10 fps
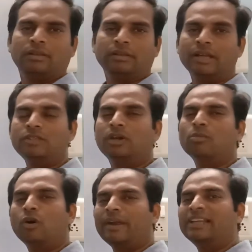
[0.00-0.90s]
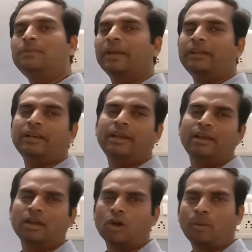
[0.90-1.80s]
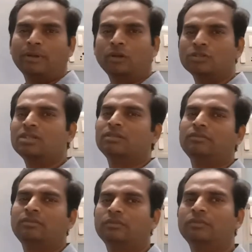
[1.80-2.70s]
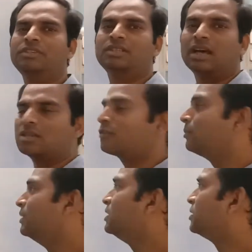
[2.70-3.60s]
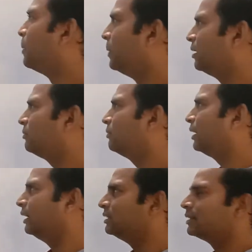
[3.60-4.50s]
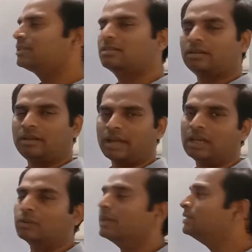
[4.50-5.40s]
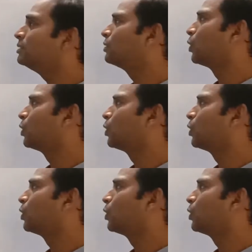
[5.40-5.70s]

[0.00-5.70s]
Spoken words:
there is one more expected and a common question which is asked from this chapter. I'll just tell you this